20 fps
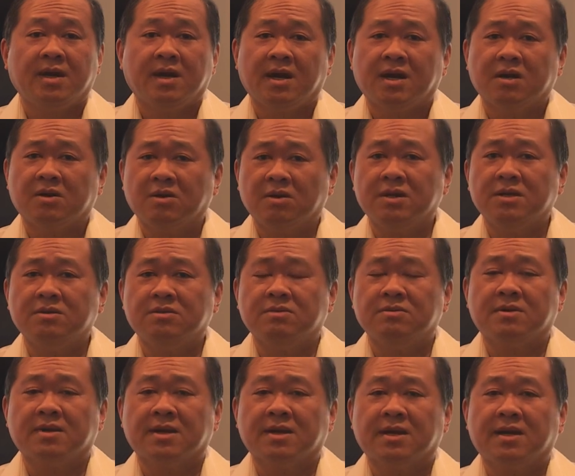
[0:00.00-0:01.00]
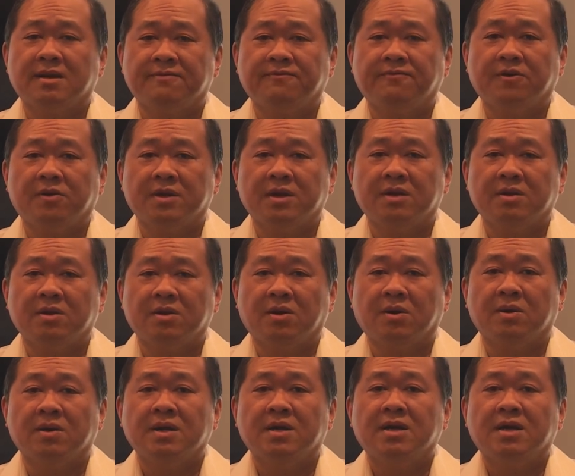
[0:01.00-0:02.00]
According to the California
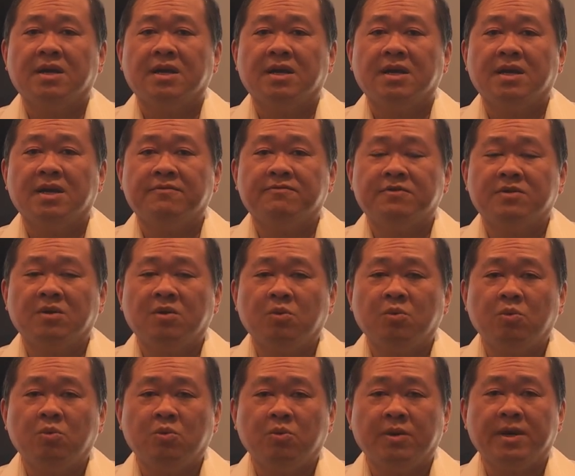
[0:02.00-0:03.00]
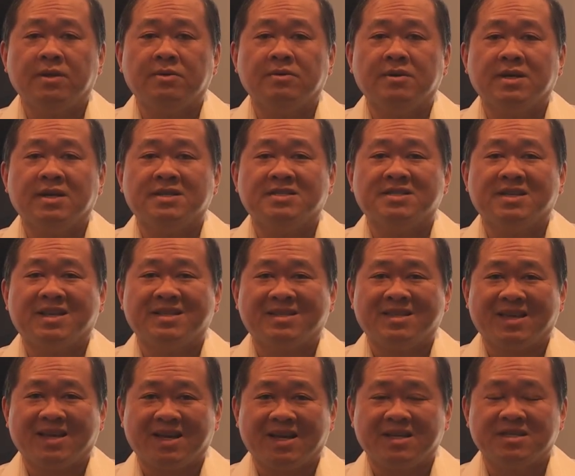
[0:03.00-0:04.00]
law, if the will is
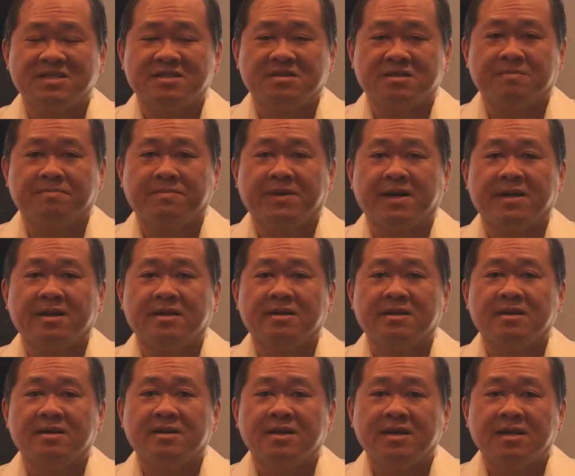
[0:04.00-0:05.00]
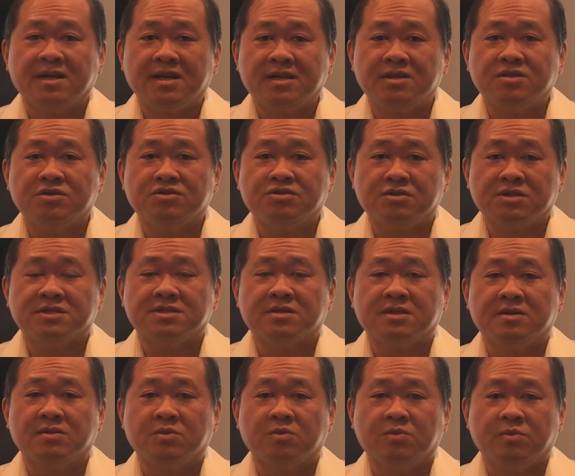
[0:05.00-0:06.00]
attested by an
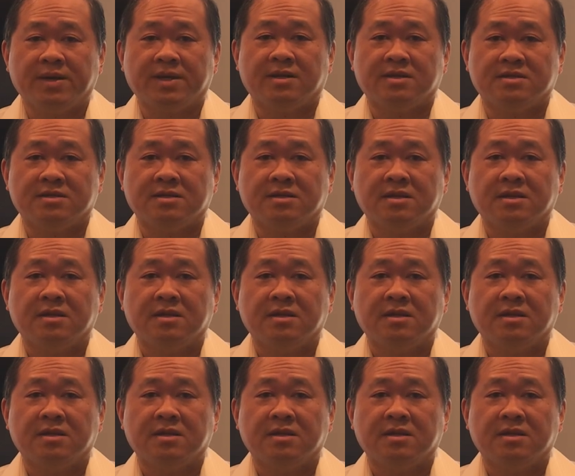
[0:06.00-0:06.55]
interested witness,